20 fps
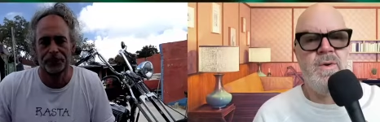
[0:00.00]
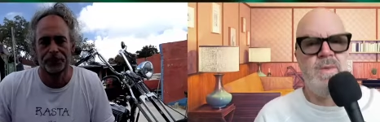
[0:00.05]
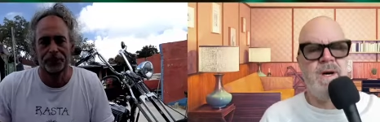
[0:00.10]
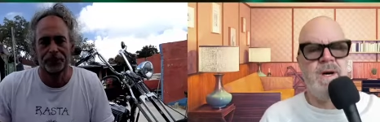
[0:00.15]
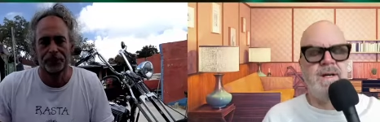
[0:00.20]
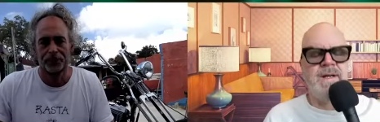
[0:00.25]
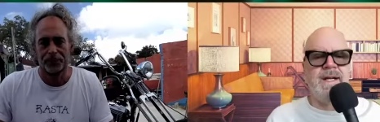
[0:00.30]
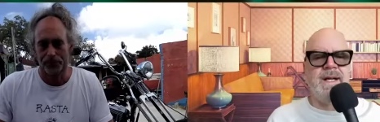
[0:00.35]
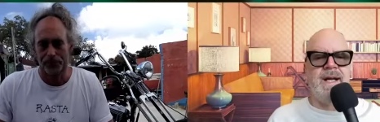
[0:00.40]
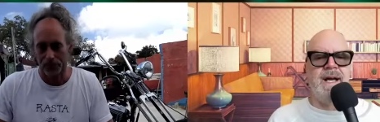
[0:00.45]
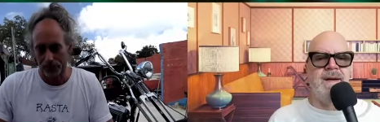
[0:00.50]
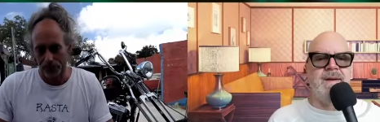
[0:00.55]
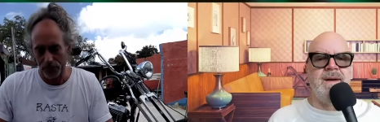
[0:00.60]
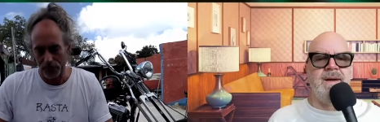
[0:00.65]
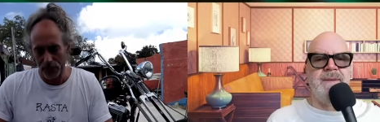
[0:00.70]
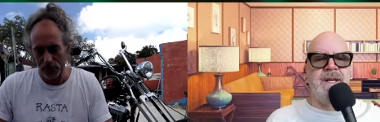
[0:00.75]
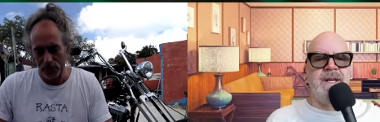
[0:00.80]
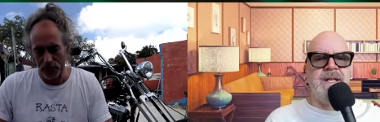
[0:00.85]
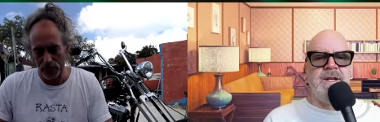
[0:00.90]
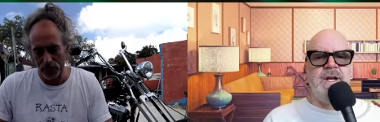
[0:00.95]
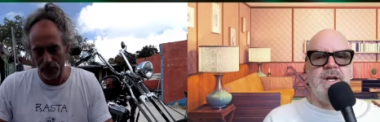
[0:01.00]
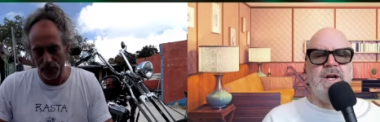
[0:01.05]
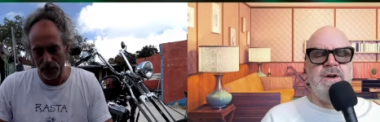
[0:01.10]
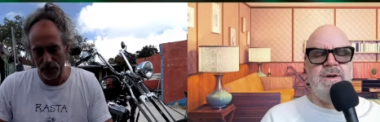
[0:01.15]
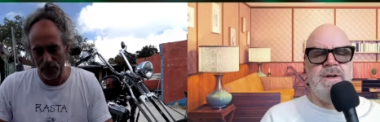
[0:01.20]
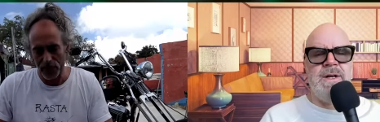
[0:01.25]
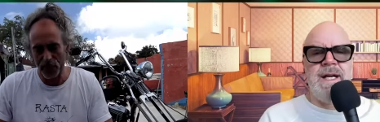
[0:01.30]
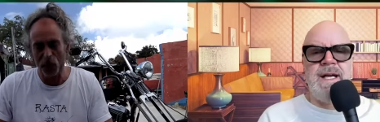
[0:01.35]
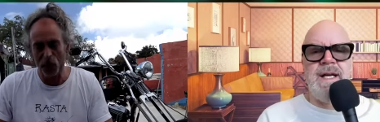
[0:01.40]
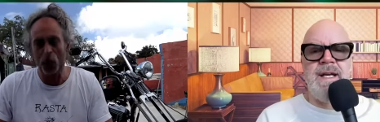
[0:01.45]
Speaker 1: Oh well,
Speaker 2: yeah. I mean, you know,
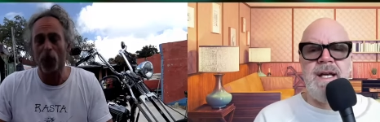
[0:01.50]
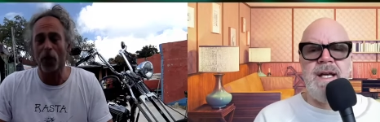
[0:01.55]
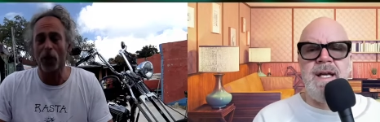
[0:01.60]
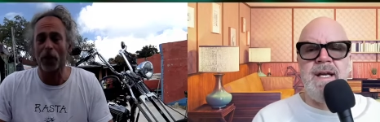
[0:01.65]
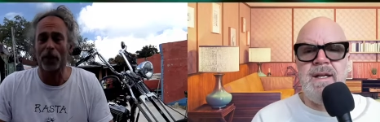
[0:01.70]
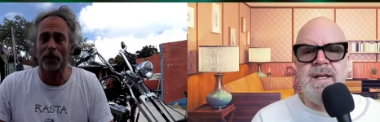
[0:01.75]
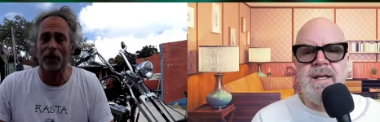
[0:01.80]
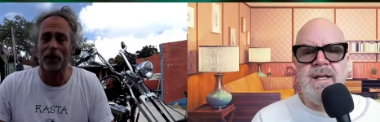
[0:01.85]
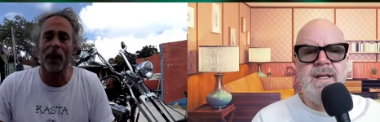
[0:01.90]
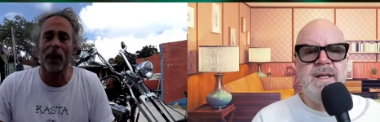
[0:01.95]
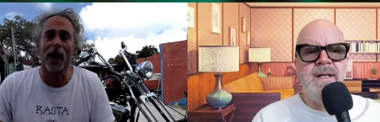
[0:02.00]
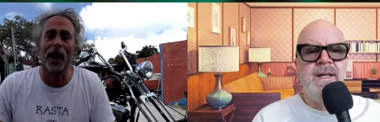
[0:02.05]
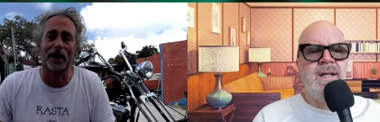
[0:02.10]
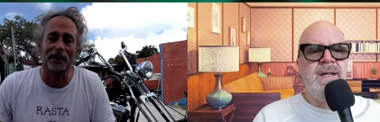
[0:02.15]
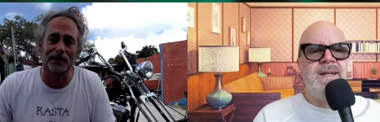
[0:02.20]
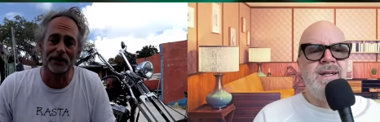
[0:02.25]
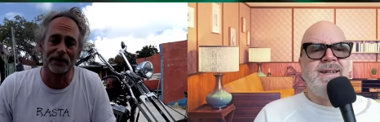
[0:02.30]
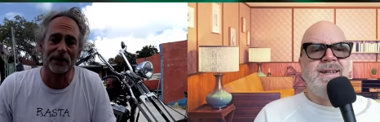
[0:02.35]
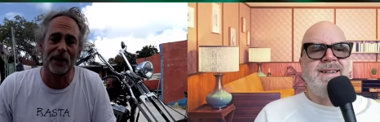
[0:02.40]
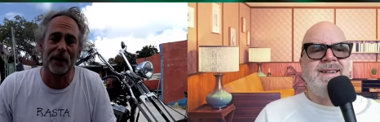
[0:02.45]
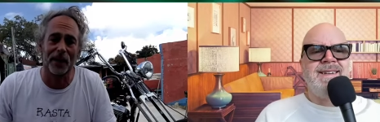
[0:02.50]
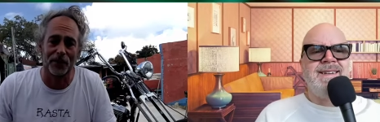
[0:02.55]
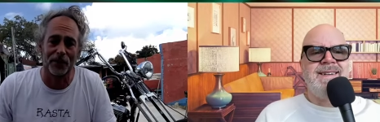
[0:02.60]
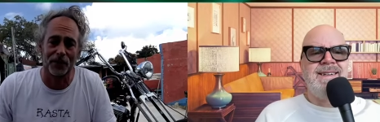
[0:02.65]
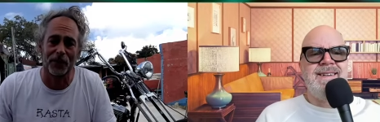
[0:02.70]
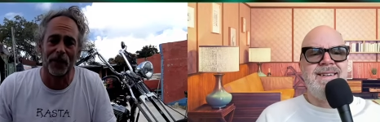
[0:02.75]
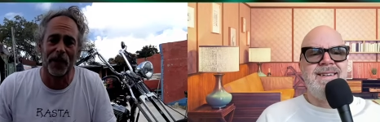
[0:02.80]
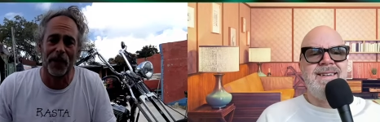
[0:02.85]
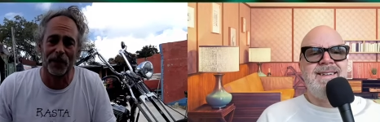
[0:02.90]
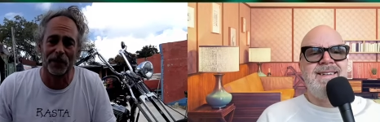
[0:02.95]
he Lynn, wore a
Speaker 1: lot of stuff,
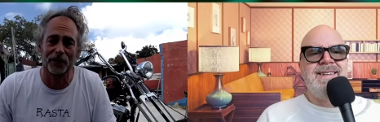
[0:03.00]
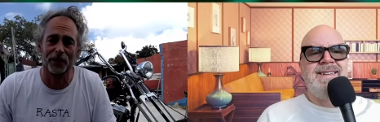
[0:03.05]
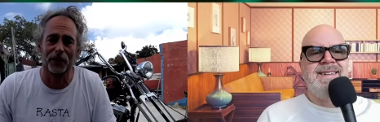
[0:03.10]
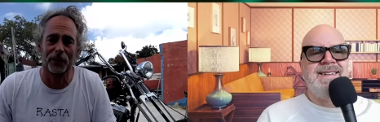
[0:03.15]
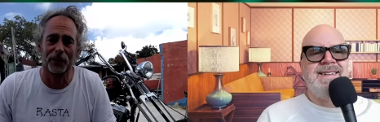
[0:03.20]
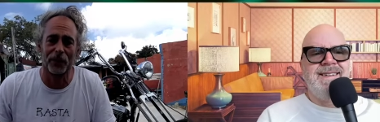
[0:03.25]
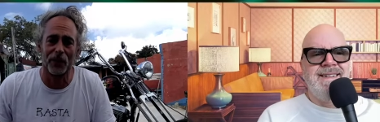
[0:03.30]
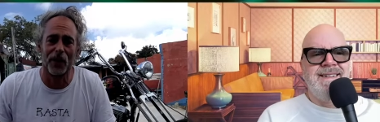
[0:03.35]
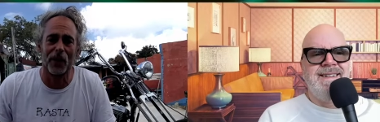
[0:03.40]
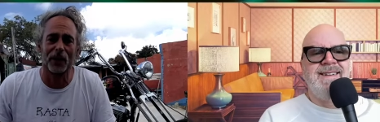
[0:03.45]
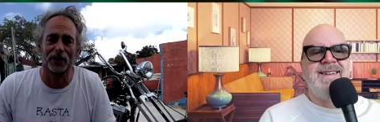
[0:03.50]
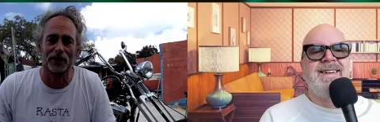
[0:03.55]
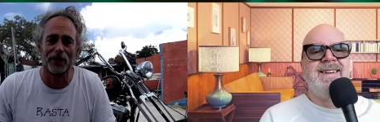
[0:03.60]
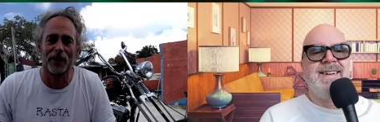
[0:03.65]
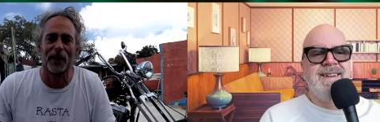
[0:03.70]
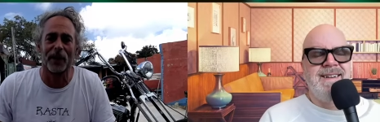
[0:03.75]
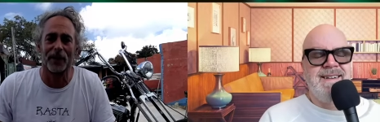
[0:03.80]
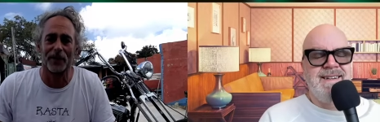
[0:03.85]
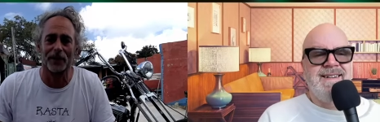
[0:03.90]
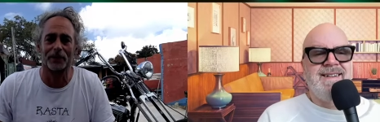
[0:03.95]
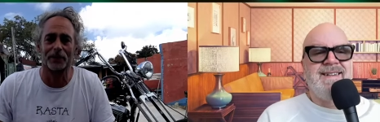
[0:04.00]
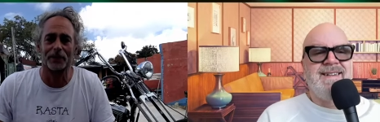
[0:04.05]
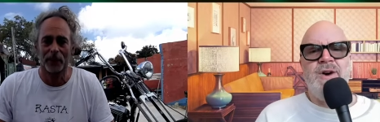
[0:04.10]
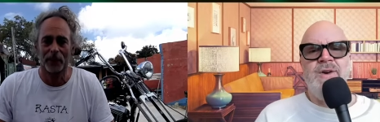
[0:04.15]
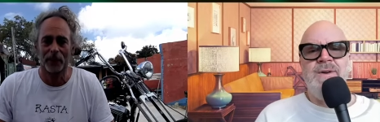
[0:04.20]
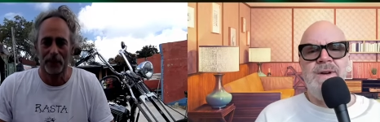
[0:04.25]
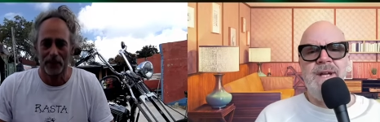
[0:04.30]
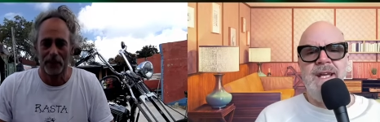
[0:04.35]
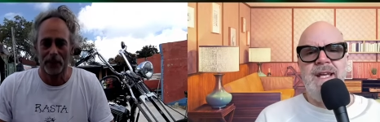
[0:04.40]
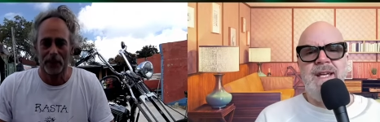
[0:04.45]
man, for a long time.
Speaker 2: Oh,
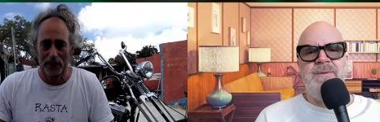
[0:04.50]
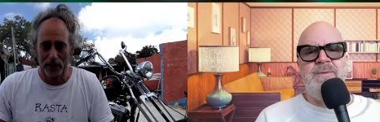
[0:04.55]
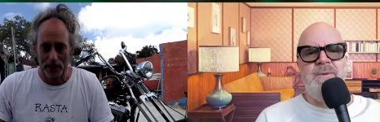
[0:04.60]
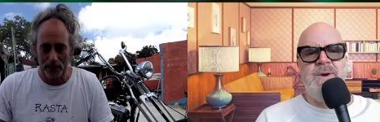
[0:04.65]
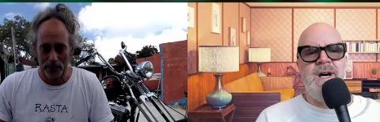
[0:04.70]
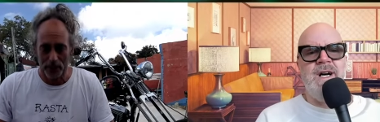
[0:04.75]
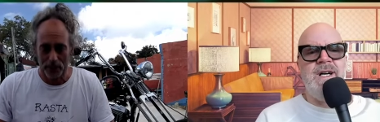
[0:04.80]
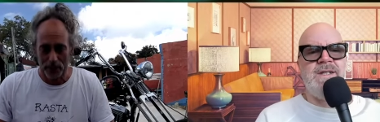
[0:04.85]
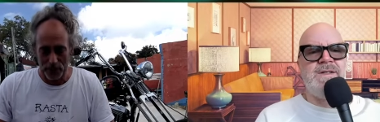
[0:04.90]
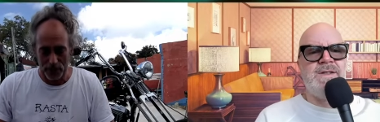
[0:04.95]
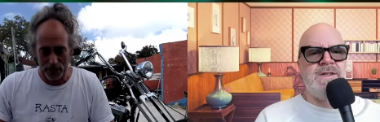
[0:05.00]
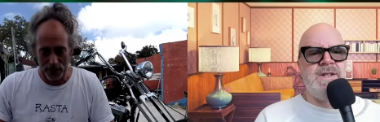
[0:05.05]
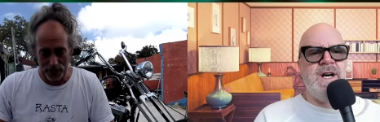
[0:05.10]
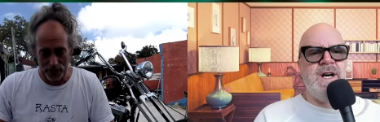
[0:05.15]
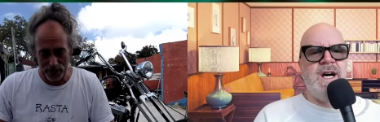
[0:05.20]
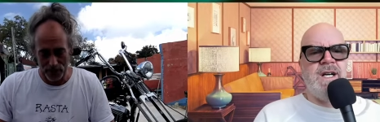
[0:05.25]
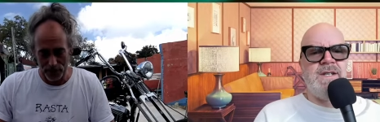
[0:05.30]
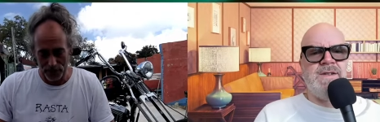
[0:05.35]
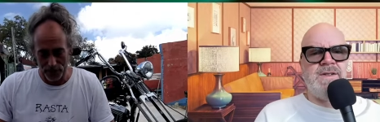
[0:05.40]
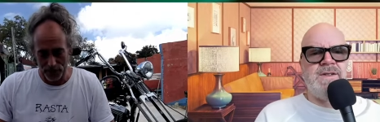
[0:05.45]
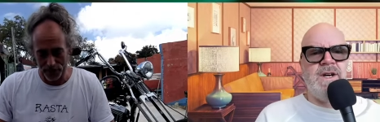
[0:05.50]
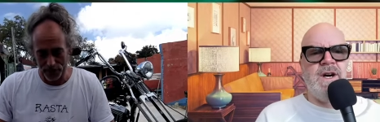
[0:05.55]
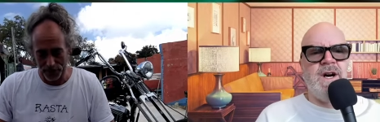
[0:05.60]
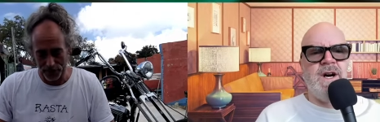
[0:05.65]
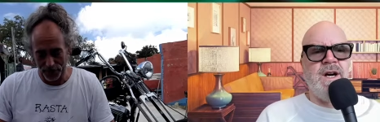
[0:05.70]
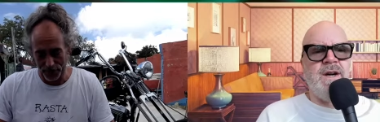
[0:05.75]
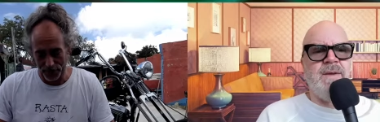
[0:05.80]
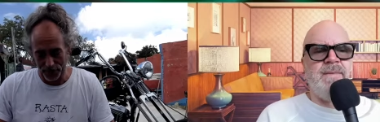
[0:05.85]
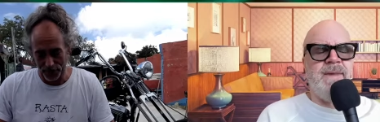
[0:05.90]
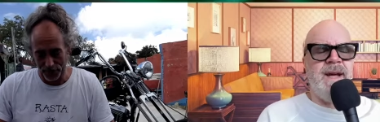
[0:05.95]
he was lost
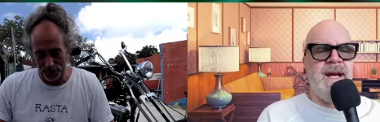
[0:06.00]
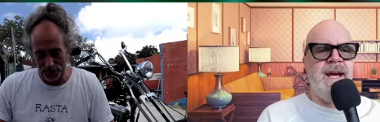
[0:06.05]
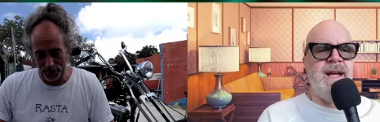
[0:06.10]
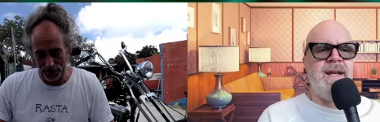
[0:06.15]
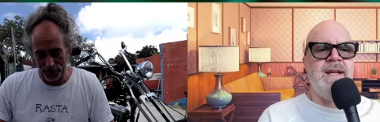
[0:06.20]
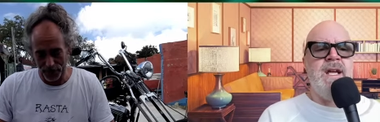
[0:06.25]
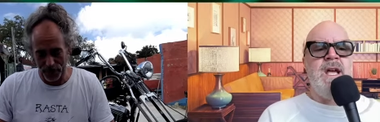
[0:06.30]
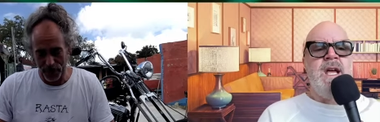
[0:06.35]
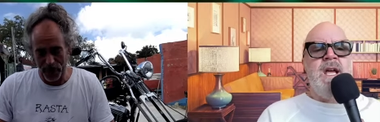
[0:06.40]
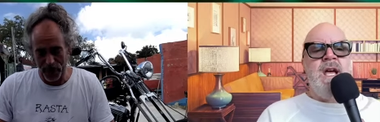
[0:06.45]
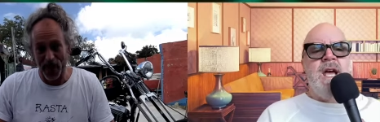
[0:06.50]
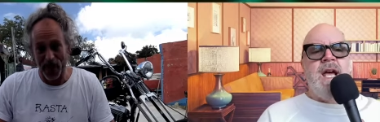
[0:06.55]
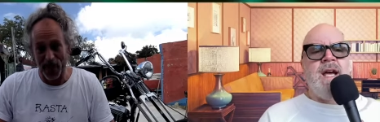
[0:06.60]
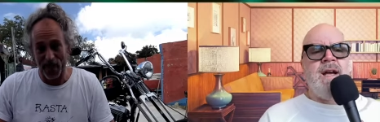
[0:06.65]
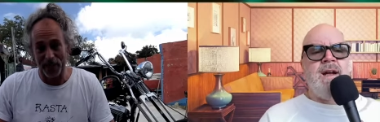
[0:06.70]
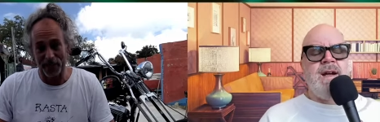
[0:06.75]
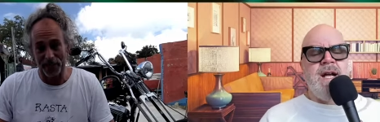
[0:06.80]
art, man. Yeah,